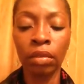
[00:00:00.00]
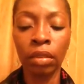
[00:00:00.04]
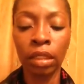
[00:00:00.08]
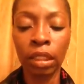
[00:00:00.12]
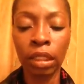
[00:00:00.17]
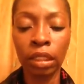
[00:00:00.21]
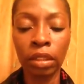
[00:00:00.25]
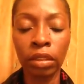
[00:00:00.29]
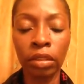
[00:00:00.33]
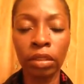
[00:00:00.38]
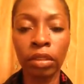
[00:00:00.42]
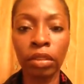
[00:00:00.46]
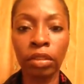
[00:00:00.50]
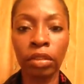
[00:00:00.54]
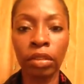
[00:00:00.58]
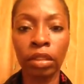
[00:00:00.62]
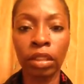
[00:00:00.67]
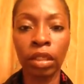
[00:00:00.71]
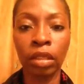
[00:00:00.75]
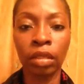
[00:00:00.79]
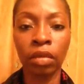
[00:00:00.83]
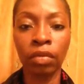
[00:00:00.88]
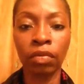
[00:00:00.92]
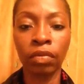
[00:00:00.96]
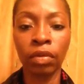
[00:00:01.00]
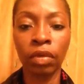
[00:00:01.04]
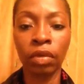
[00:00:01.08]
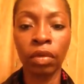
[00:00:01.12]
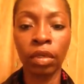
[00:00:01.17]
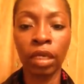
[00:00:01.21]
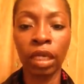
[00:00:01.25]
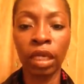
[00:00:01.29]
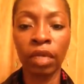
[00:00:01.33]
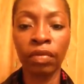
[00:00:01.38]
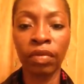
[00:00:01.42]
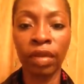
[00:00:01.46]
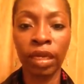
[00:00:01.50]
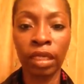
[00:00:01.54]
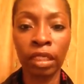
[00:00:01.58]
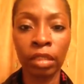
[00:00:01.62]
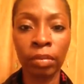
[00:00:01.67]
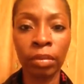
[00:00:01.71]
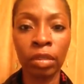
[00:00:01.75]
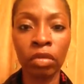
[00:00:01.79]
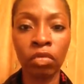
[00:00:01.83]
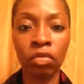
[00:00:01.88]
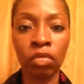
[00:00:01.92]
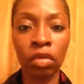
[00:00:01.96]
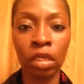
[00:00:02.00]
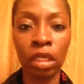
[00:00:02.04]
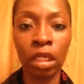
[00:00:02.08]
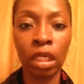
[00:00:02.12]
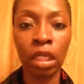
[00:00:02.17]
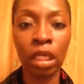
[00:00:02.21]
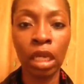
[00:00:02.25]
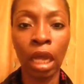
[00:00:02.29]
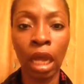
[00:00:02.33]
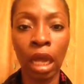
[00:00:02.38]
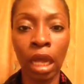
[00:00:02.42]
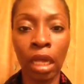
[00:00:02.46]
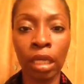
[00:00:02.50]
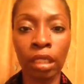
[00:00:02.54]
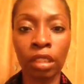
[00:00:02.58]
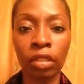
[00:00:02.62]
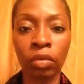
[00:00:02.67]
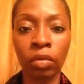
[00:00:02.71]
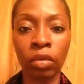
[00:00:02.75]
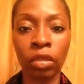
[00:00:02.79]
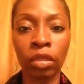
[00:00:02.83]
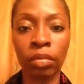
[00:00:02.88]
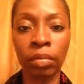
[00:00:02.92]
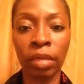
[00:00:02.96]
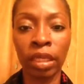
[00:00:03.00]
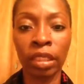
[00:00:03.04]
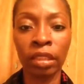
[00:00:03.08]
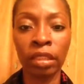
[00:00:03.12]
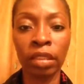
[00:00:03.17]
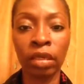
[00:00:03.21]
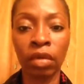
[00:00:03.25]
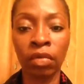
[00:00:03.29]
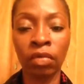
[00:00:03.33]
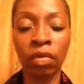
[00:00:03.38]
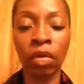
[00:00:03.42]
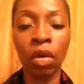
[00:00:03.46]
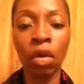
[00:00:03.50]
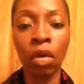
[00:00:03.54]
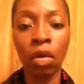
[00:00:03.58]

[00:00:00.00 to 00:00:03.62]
think to yourself, okay, if I had to be really honest with myself,